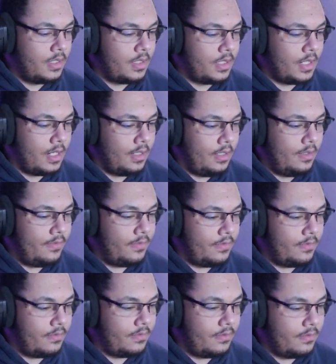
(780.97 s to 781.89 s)
Can I leave?
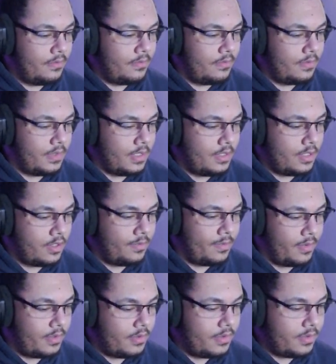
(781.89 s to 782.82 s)
Can I check her
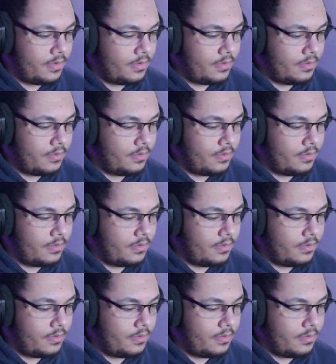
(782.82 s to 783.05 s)
purse?